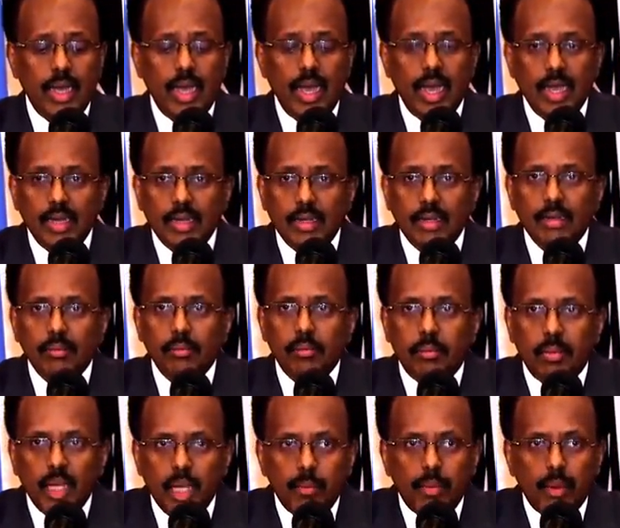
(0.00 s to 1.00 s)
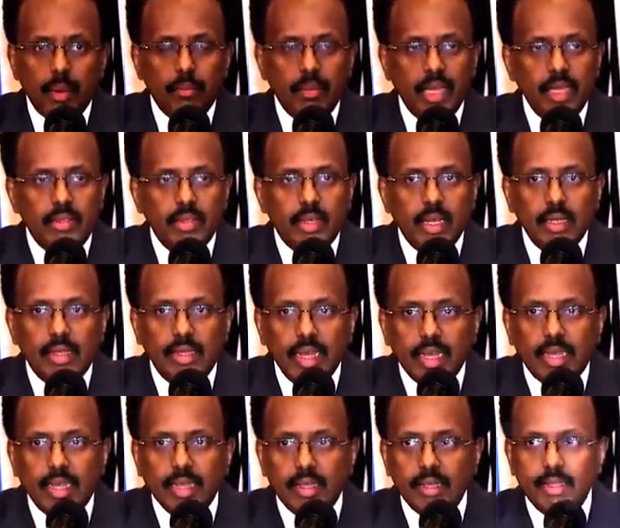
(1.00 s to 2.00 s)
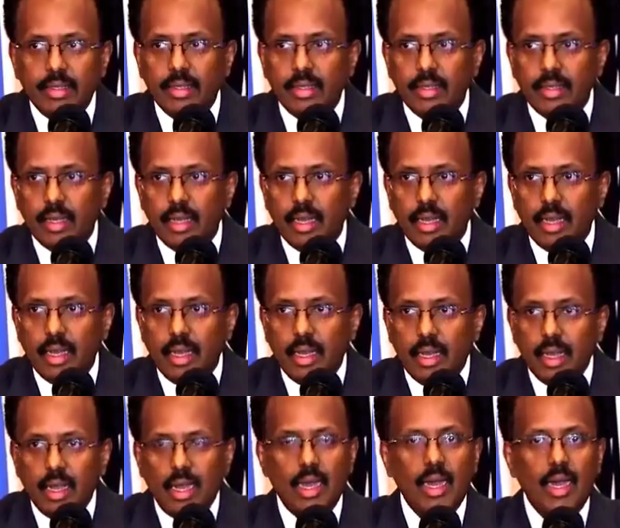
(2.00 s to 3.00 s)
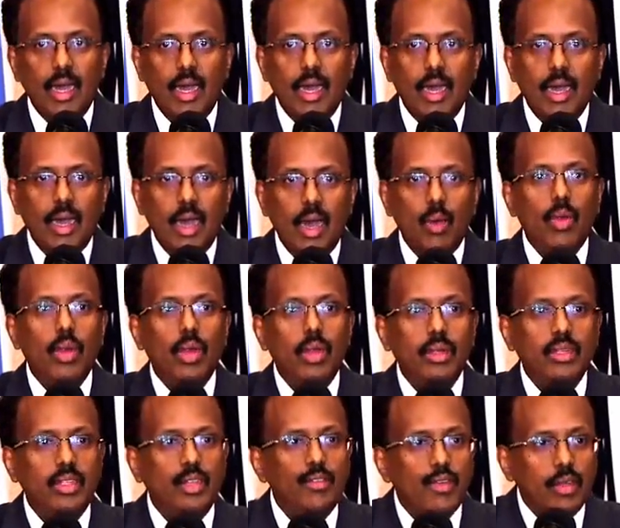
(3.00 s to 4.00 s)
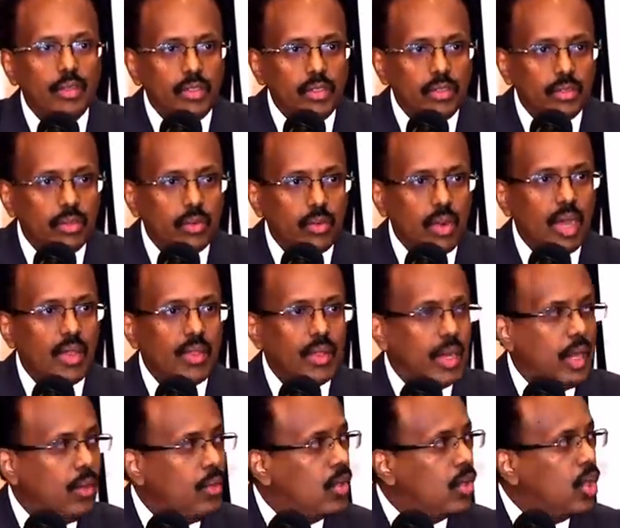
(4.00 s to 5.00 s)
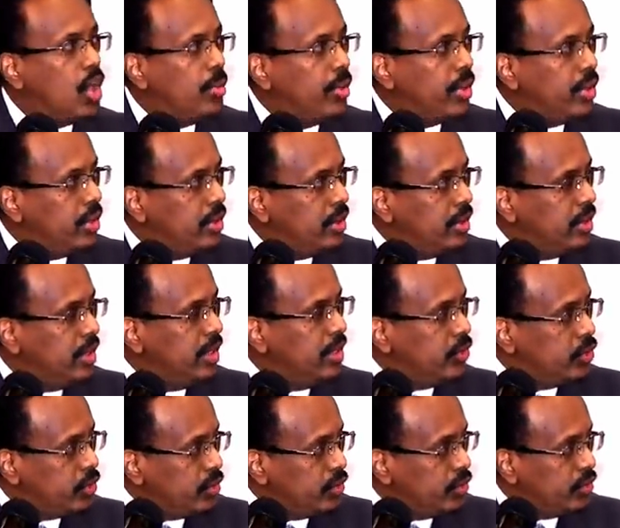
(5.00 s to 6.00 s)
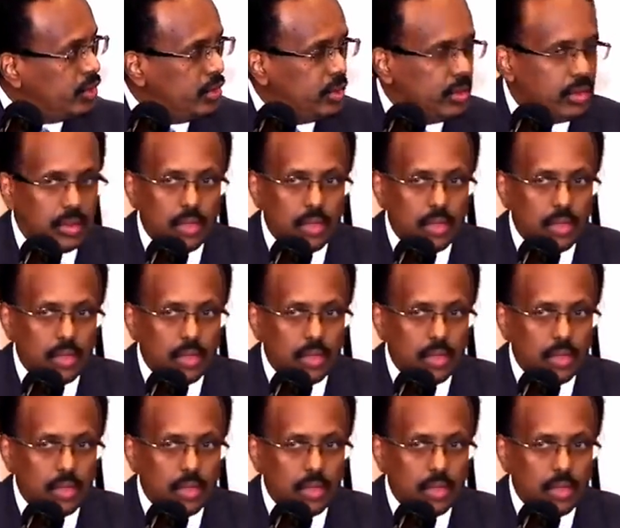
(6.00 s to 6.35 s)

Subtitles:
And people basically take it our differences rather than our common interest.